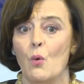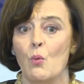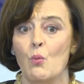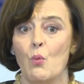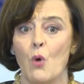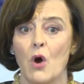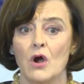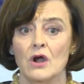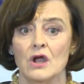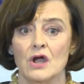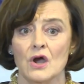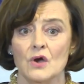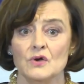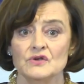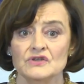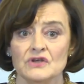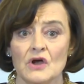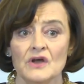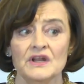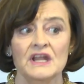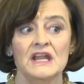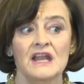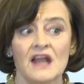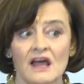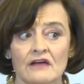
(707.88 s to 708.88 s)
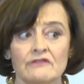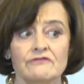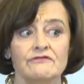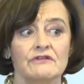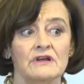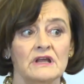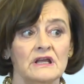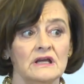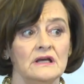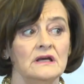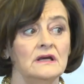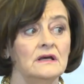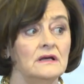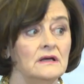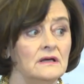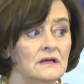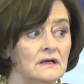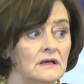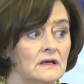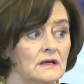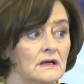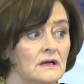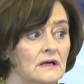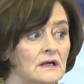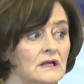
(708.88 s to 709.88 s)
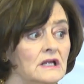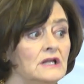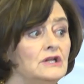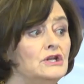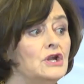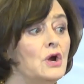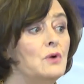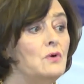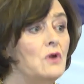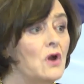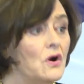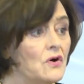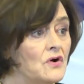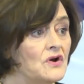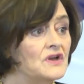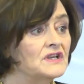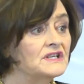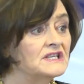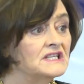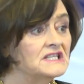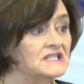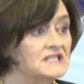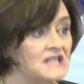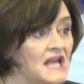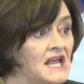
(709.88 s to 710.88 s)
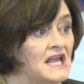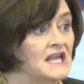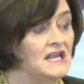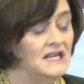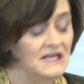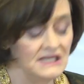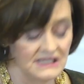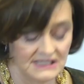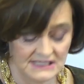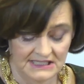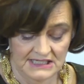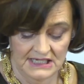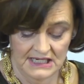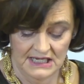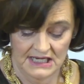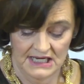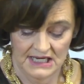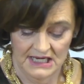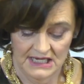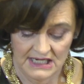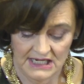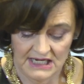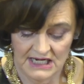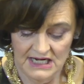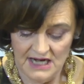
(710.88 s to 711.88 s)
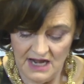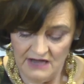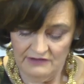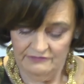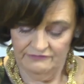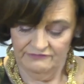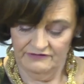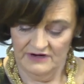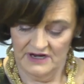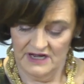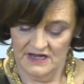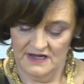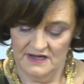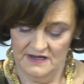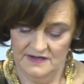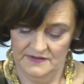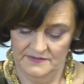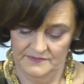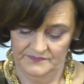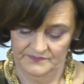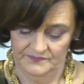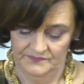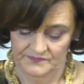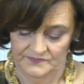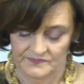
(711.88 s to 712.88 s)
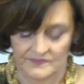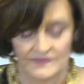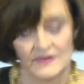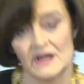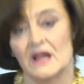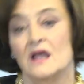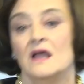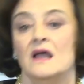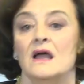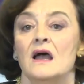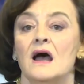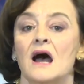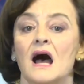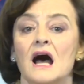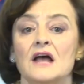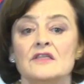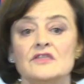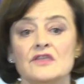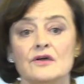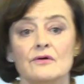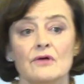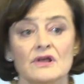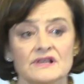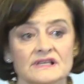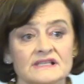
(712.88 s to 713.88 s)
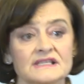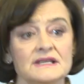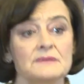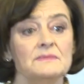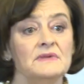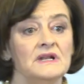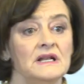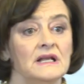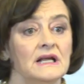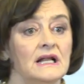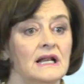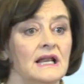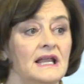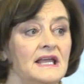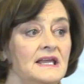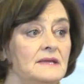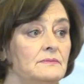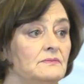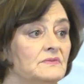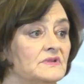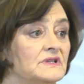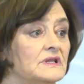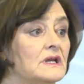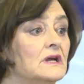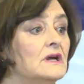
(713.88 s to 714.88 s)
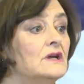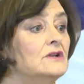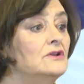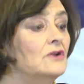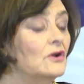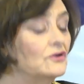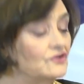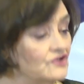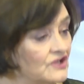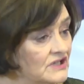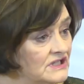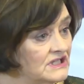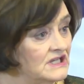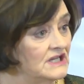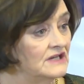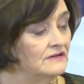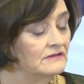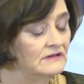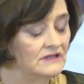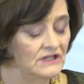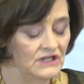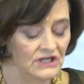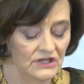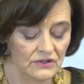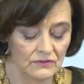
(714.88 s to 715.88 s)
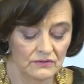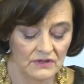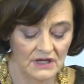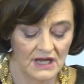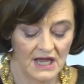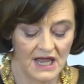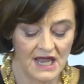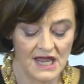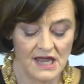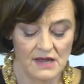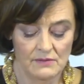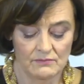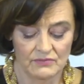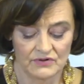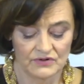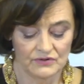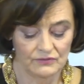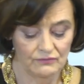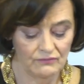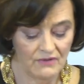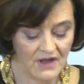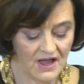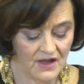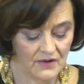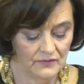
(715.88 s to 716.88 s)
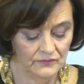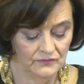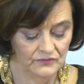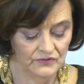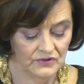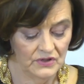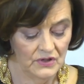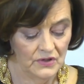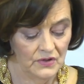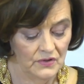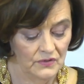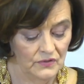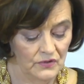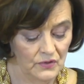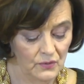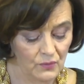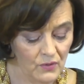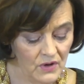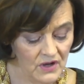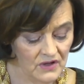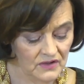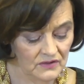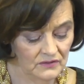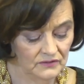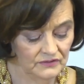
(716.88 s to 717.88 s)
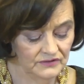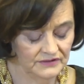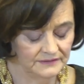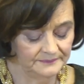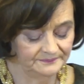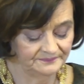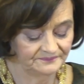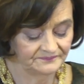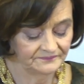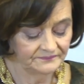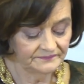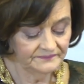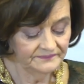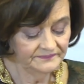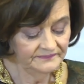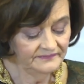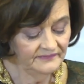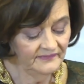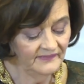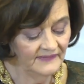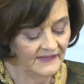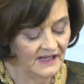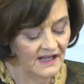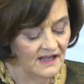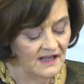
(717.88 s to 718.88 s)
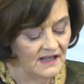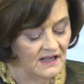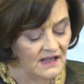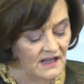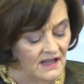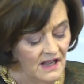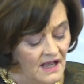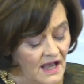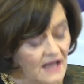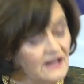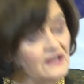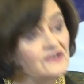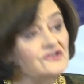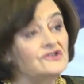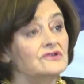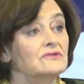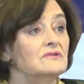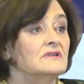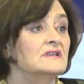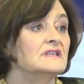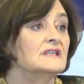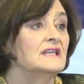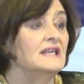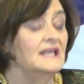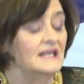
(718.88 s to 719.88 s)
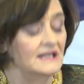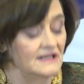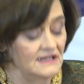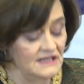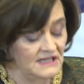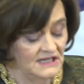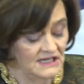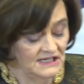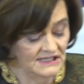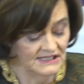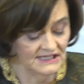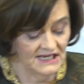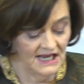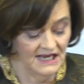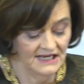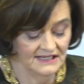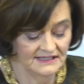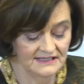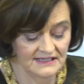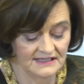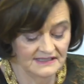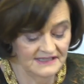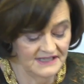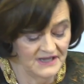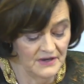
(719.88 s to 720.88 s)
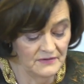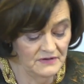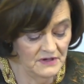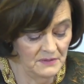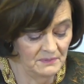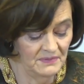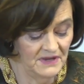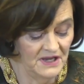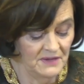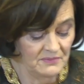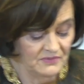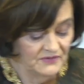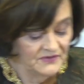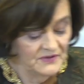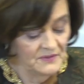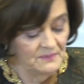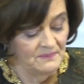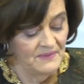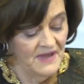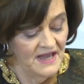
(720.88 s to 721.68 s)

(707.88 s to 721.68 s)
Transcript: What goes on in Africa no longer stays in Africa. And there are similar claims, not just here in the UK, but around the world. And as you can see, in these cases, the only people that